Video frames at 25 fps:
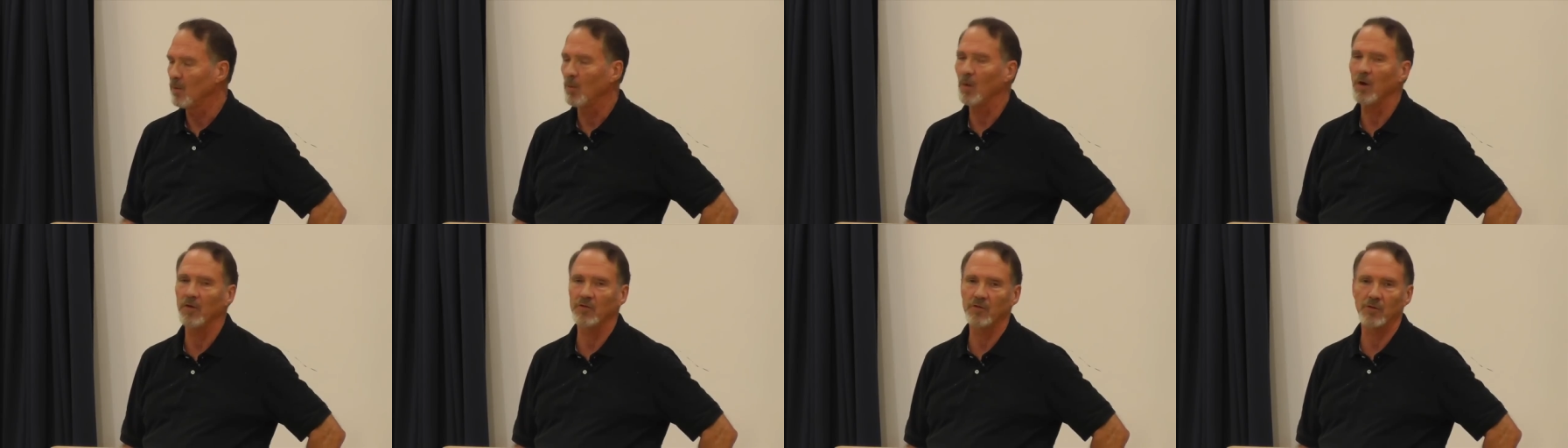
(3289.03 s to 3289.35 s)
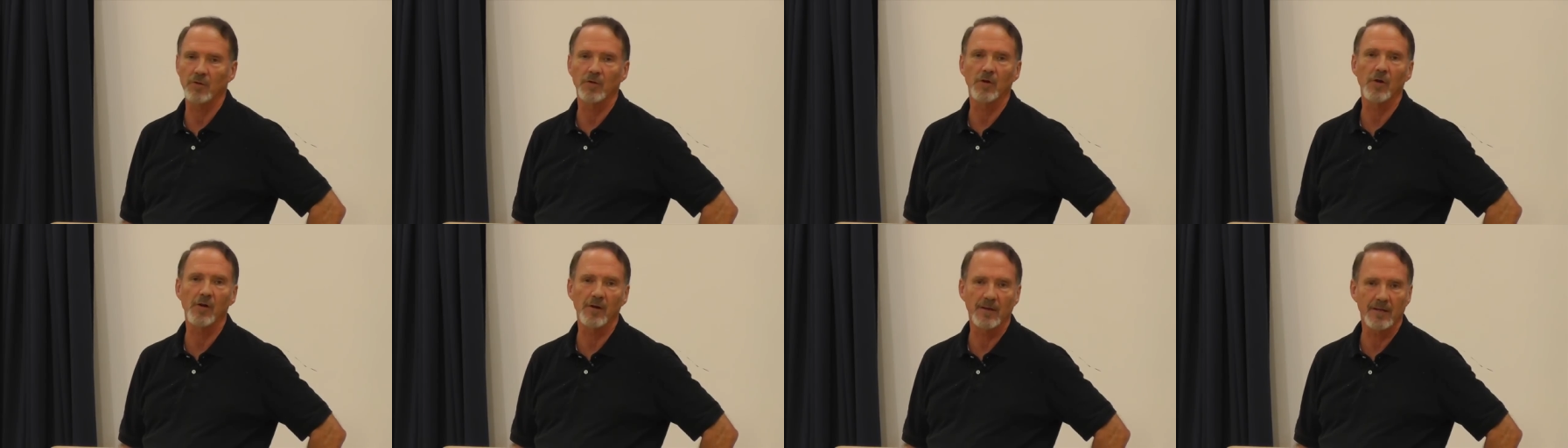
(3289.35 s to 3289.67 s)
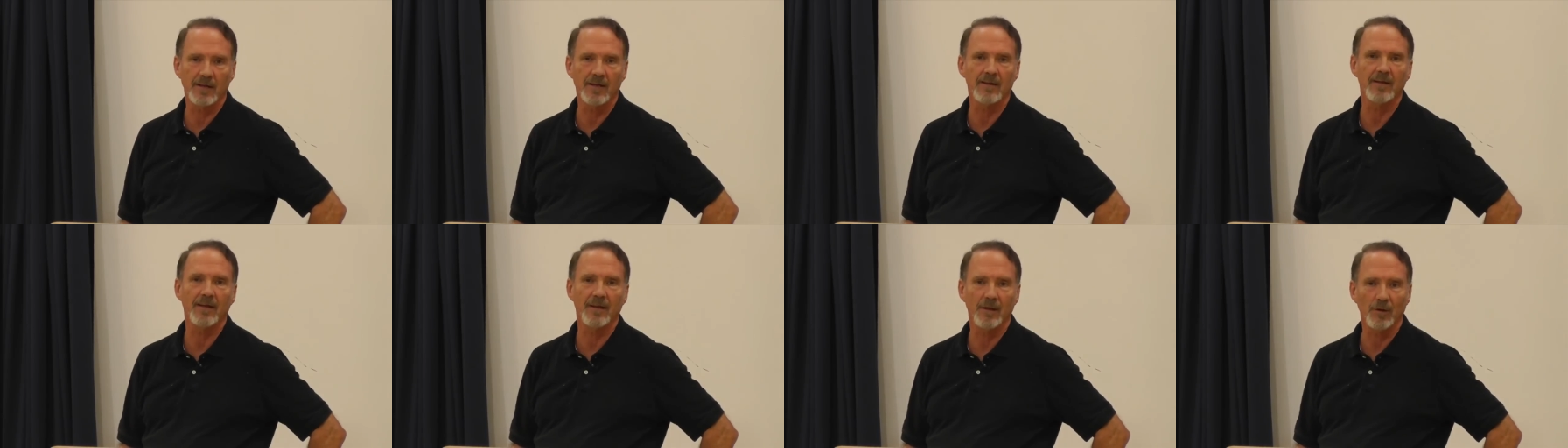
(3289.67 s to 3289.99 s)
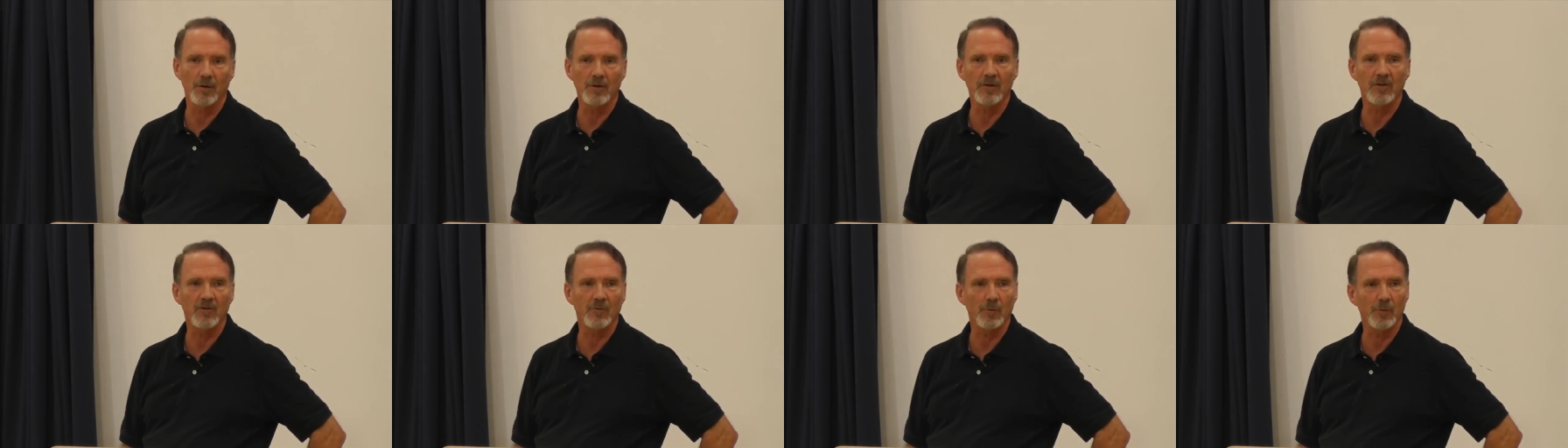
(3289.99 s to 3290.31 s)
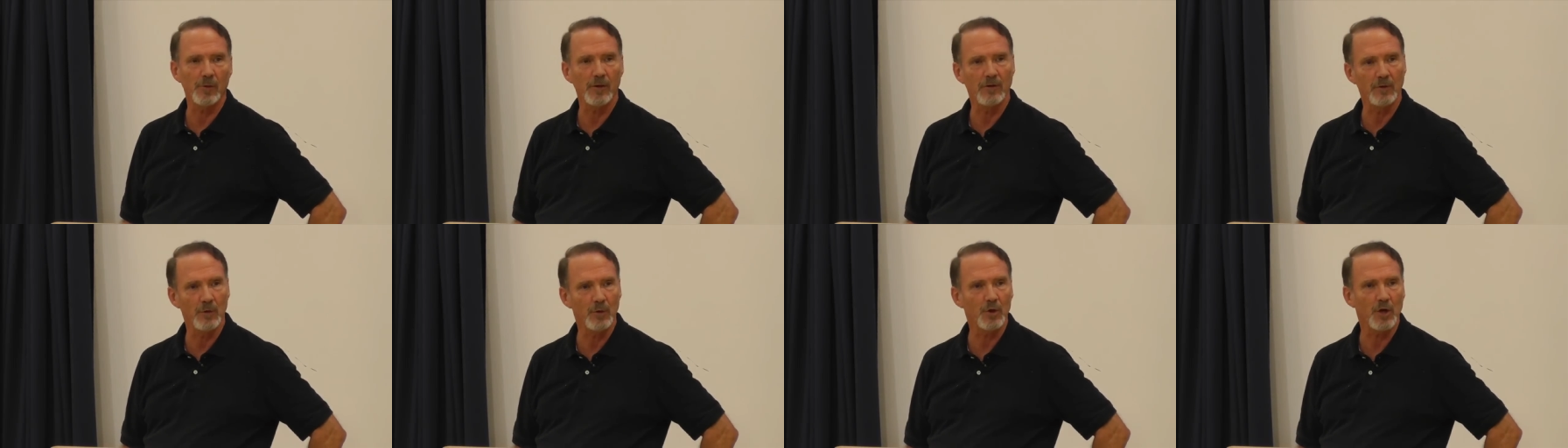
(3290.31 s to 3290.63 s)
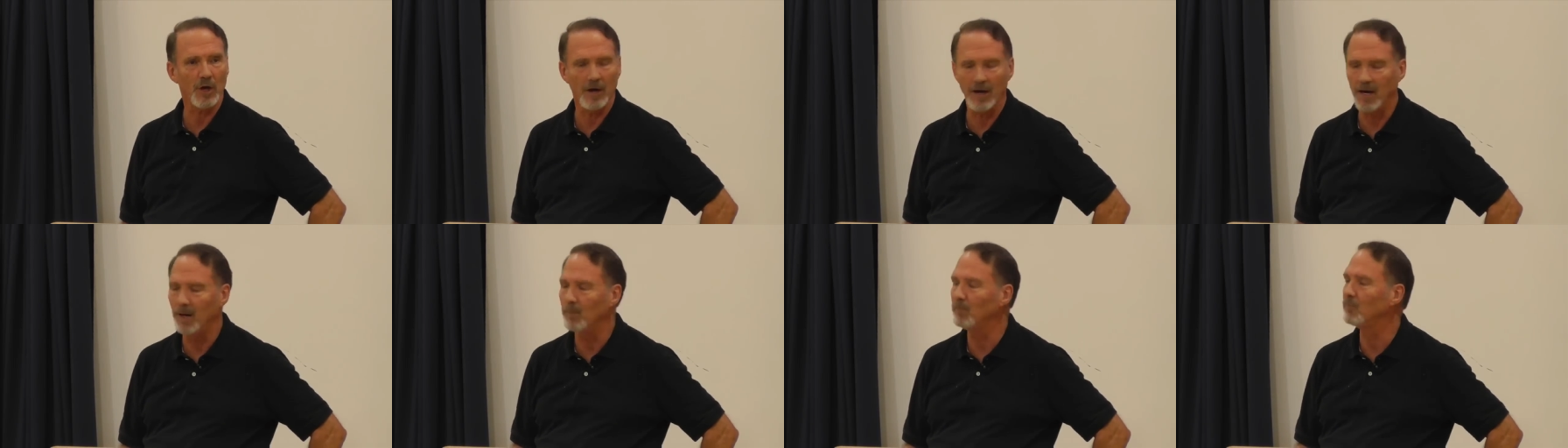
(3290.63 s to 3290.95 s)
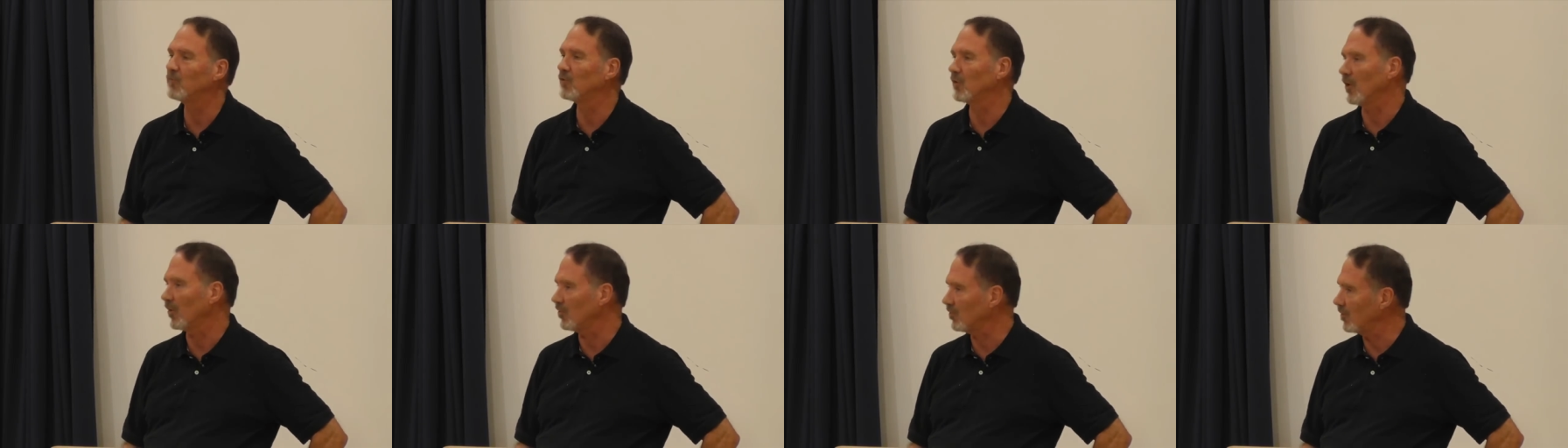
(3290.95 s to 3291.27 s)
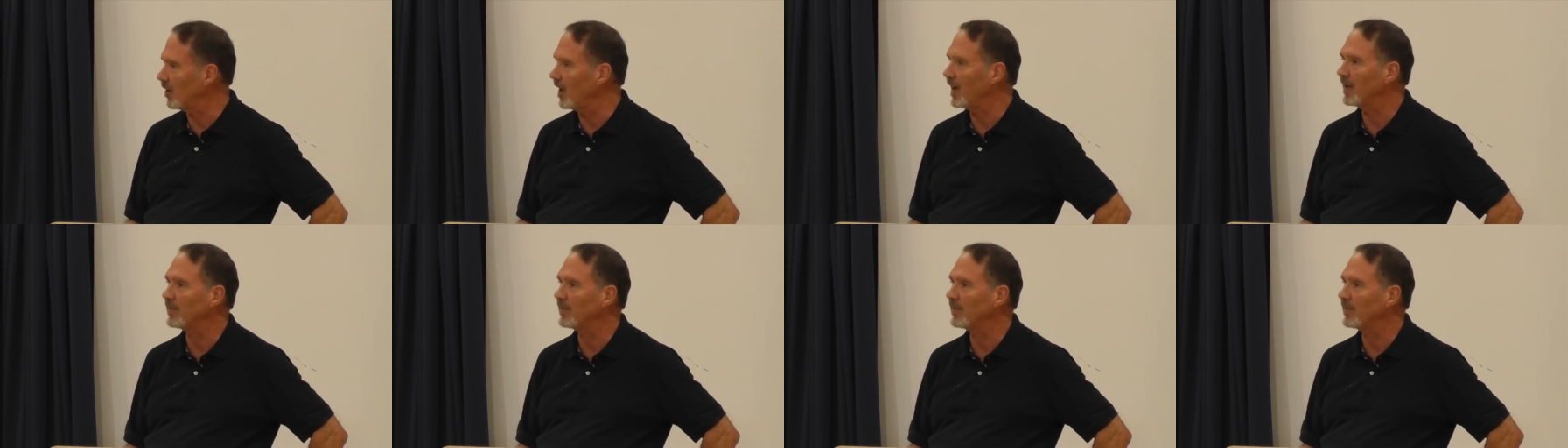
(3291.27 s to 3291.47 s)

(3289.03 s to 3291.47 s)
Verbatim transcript: What you're going to get healed is when you come just